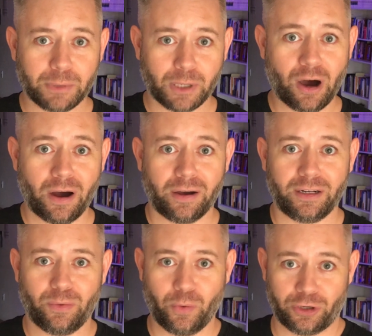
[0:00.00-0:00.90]

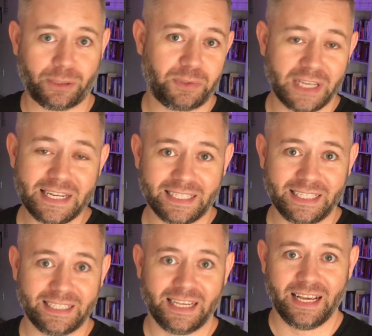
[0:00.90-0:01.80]
God, worship
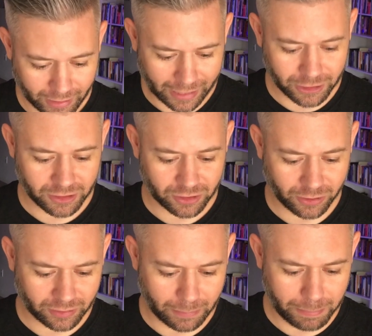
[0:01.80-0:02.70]
Satan. I just
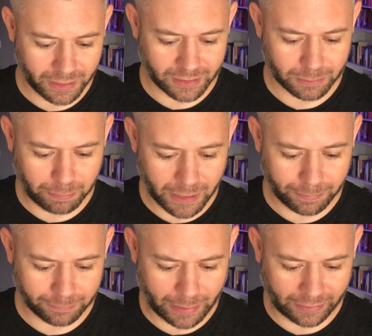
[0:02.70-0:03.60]
took the biggest
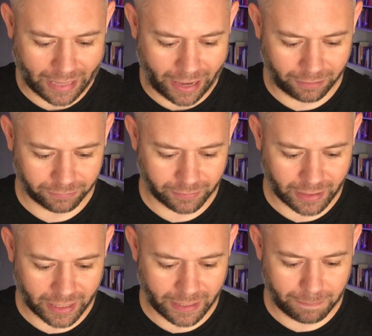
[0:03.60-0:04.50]
of my life
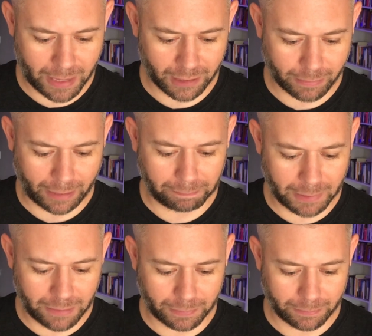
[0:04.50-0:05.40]
and it made my
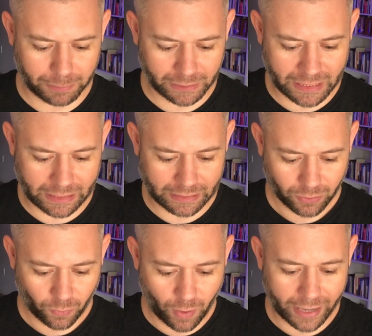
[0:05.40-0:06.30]
bleed.
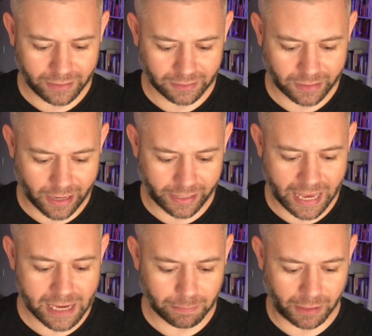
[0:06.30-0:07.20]
Why does God
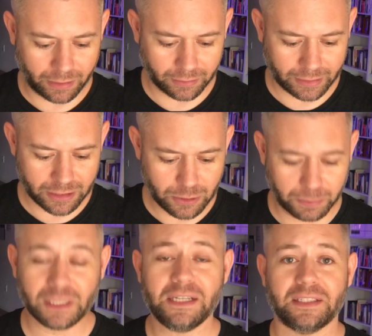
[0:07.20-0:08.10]
hate me? Can you
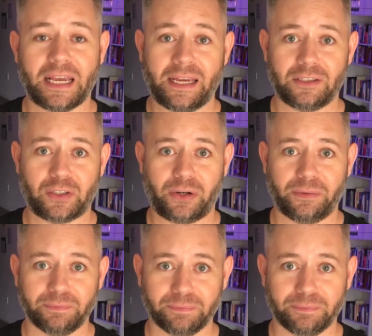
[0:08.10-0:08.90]
please answer?